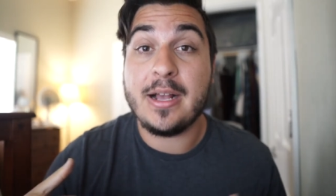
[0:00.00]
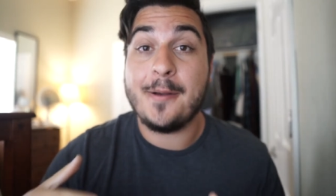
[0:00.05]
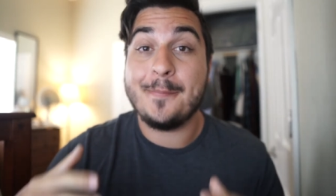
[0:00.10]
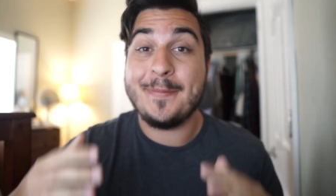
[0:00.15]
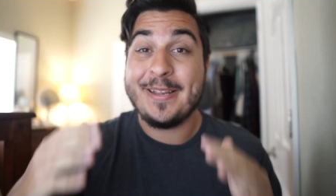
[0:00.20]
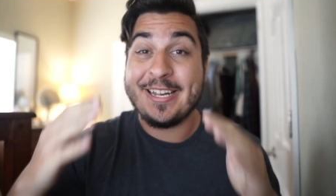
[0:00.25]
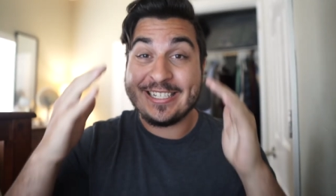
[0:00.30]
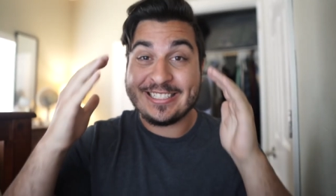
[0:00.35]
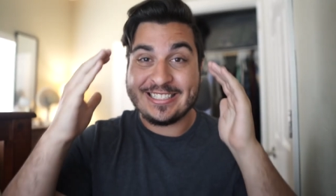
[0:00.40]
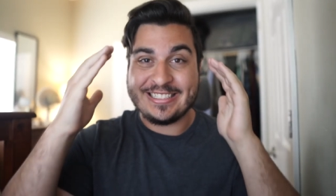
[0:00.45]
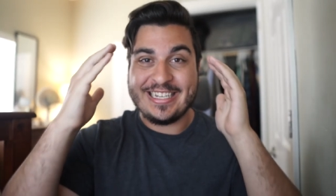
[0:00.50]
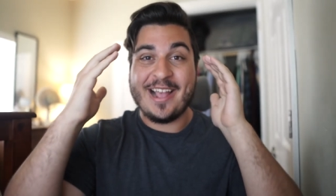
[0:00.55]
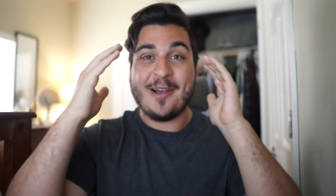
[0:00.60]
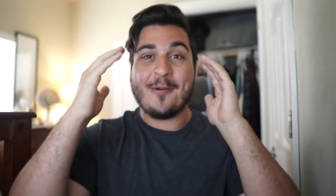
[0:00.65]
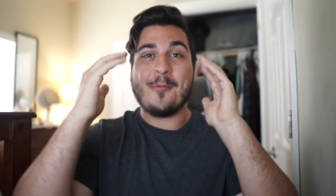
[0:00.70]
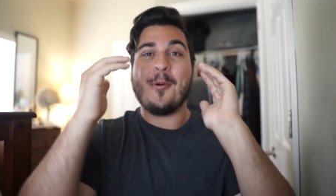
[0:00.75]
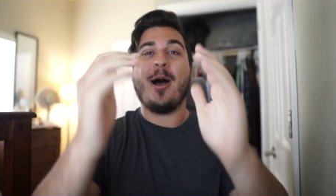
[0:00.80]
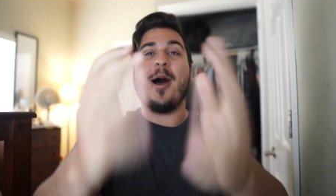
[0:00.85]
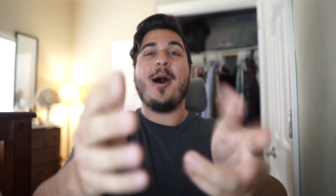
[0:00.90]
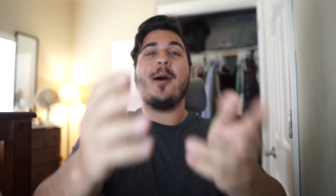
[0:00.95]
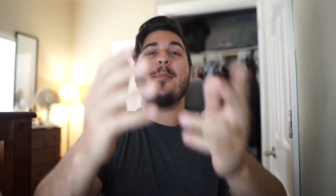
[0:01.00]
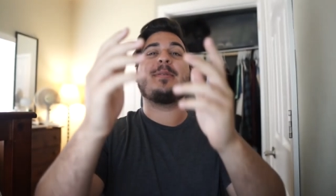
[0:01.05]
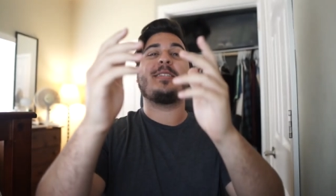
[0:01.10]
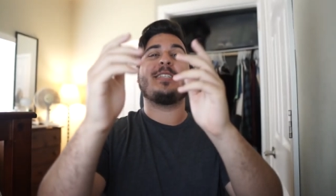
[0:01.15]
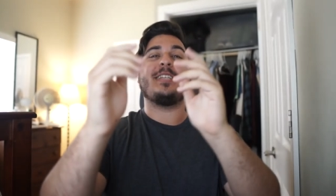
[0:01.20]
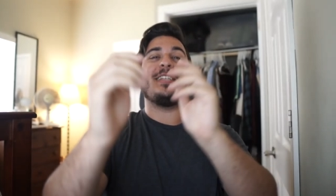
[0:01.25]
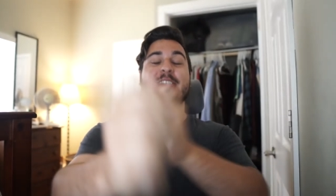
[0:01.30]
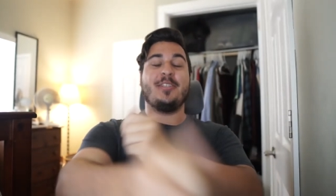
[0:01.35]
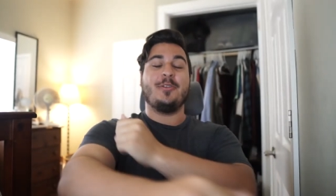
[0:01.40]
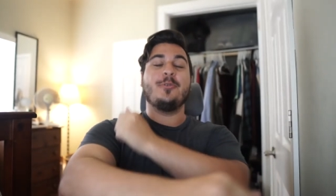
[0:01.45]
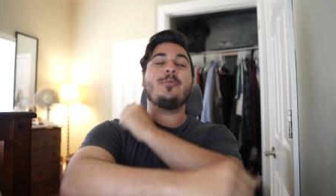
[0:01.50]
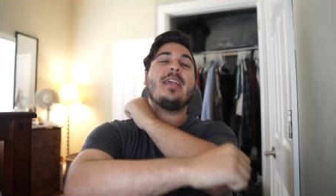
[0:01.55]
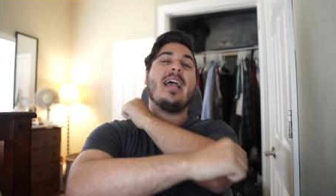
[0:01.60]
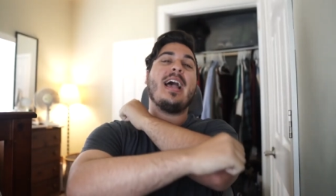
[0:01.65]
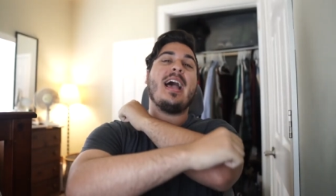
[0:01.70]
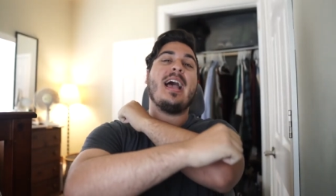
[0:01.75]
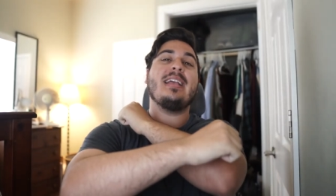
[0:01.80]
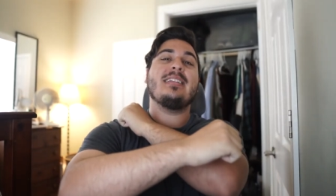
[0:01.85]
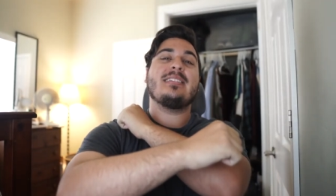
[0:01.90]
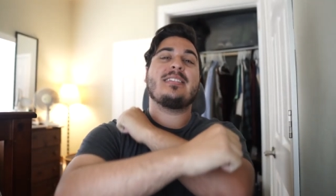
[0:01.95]
Um, it is now up to you
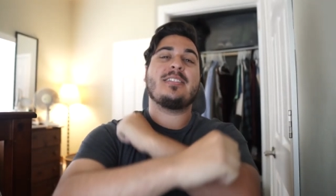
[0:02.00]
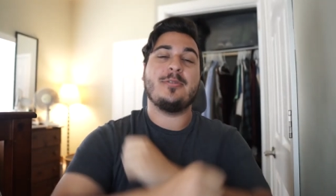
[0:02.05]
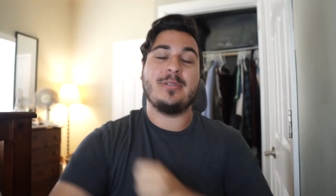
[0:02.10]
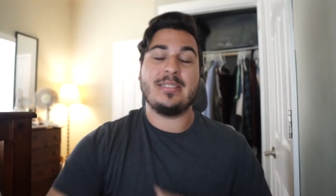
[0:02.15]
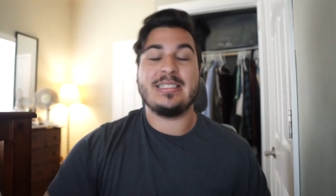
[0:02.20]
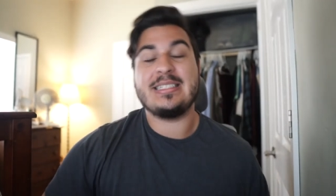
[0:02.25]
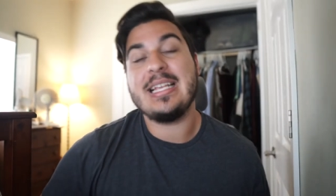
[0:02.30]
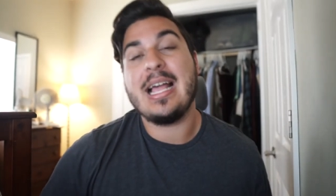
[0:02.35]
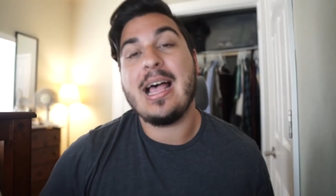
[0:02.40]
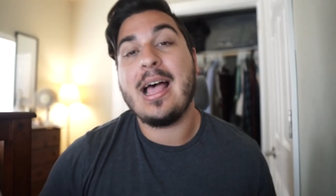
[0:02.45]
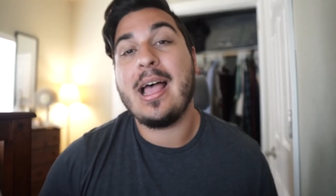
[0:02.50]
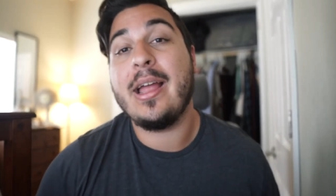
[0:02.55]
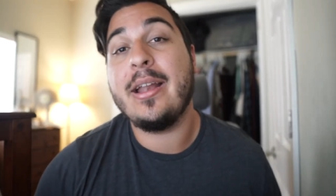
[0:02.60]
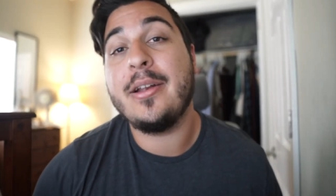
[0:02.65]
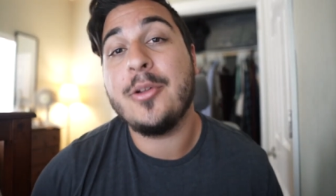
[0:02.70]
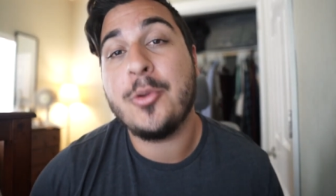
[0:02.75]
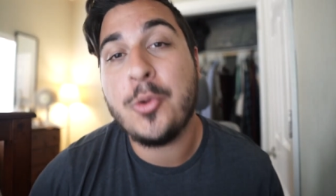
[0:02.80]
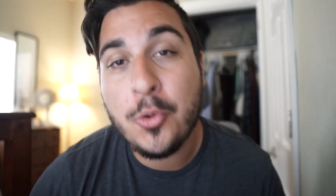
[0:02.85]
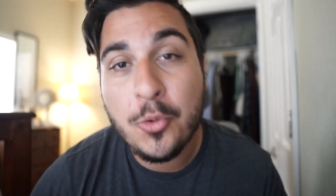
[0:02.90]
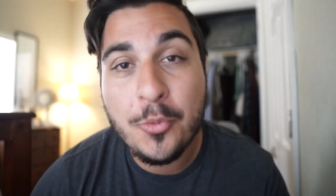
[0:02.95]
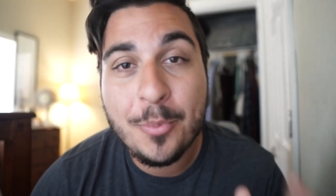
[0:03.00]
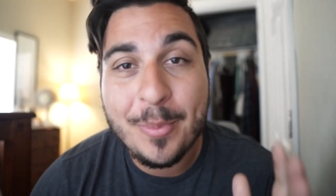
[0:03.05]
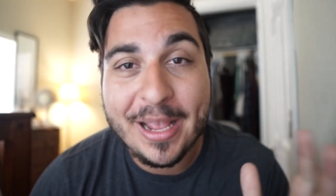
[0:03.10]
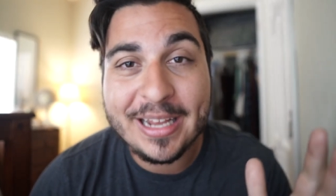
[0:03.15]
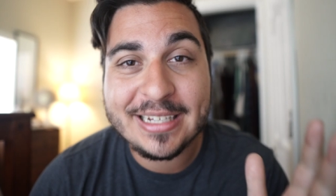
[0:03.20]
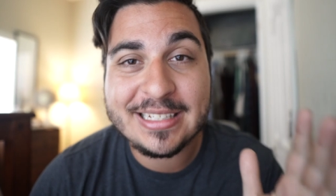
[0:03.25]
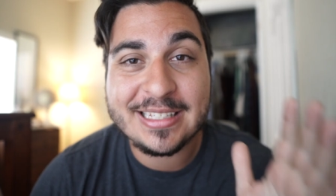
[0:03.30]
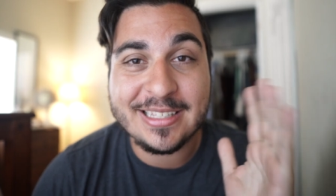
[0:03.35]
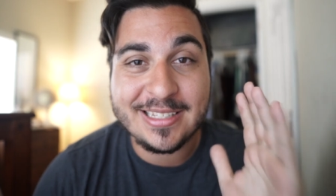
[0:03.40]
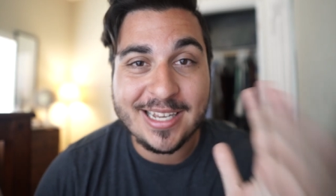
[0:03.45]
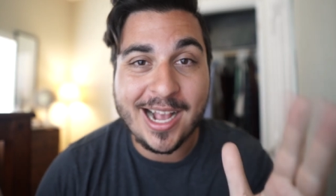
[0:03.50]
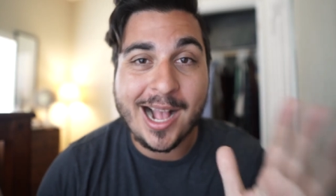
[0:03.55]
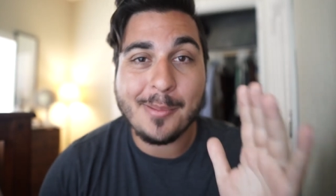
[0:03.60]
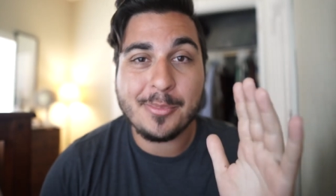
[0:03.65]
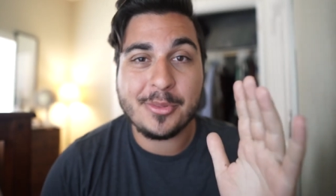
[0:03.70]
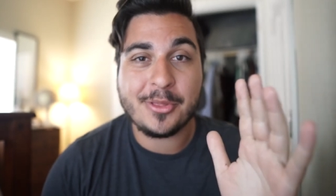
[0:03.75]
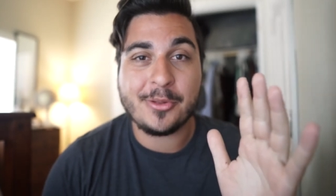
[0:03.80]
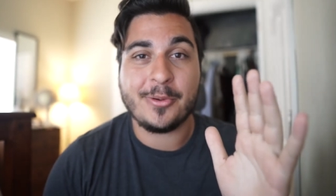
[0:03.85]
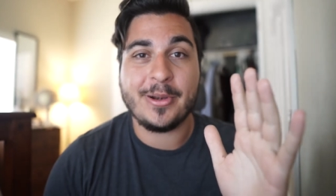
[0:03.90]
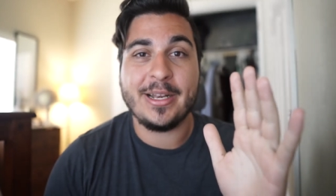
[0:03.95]
guys to decide who makes the
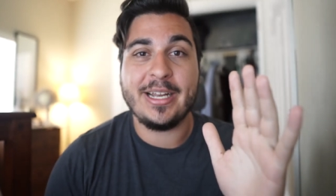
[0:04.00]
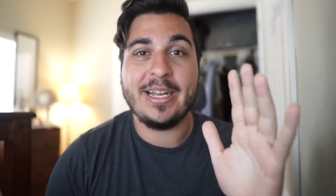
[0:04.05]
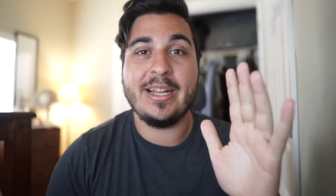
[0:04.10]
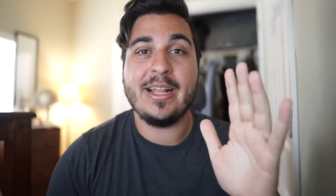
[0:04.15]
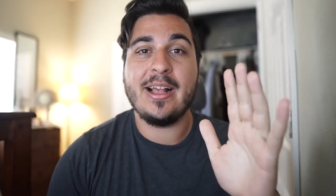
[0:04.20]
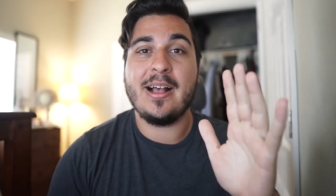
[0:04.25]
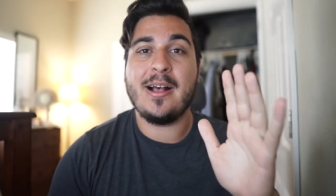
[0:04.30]
top three.